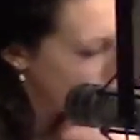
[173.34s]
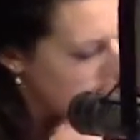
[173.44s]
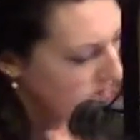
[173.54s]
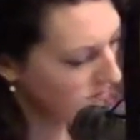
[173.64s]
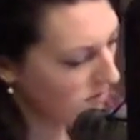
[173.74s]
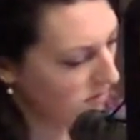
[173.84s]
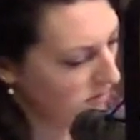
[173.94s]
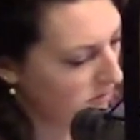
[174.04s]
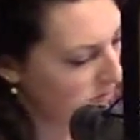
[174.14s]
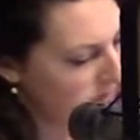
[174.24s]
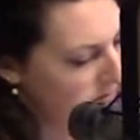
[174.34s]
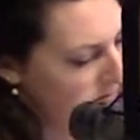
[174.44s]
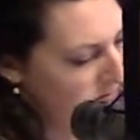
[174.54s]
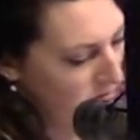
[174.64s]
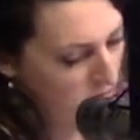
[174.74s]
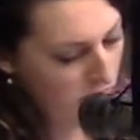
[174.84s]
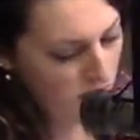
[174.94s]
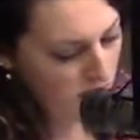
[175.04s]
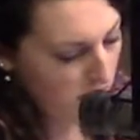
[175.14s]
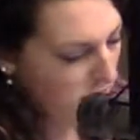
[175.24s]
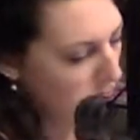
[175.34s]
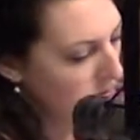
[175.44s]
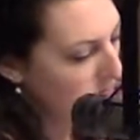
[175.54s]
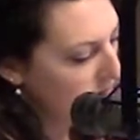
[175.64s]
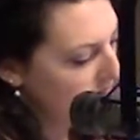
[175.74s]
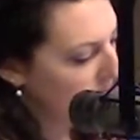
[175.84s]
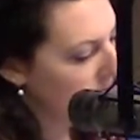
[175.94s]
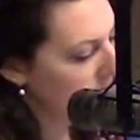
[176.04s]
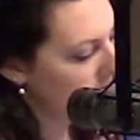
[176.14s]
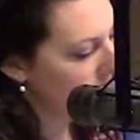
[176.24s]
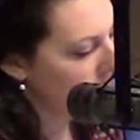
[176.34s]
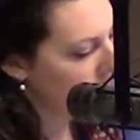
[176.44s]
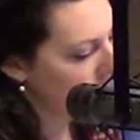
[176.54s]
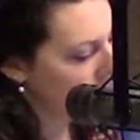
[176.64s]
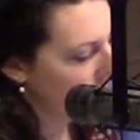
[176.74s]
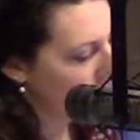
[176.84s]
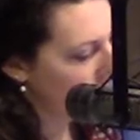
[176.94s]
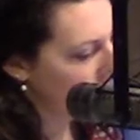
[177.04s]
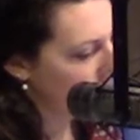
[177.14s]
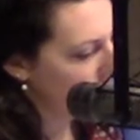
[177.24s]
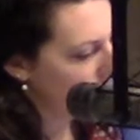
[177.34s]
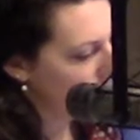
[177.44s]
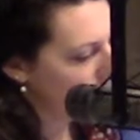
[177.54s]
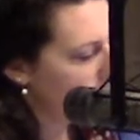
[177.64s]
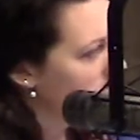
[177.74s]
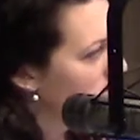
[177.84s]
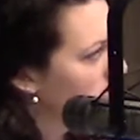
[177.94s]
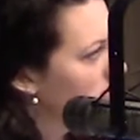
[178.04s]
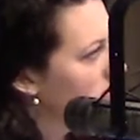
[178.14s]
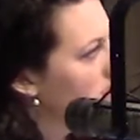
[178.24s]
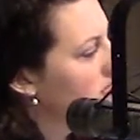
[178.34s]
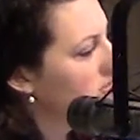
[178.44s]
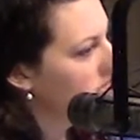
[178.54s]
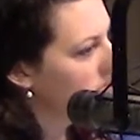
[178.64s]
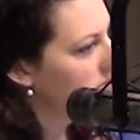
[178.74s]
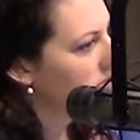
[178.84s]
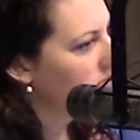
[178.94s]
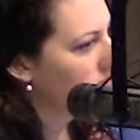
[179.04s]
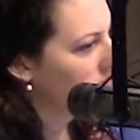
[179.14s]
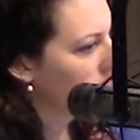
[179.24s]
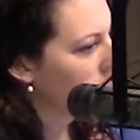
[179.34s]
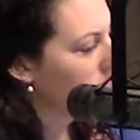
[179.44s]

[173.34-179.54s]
No words are spoken by the person on screen.